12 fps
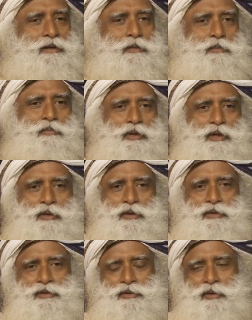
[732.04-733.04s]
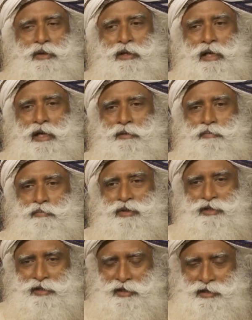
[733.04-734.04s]
because you are not
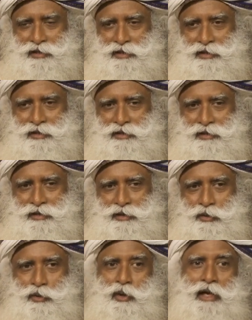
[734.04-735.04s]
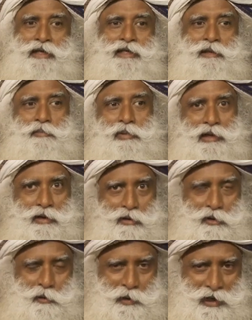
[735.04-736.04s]
busy, you're getting
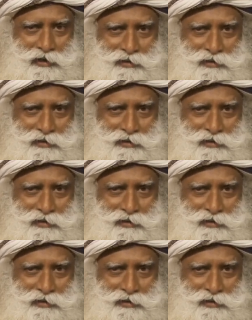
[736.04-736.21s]
preoccupied.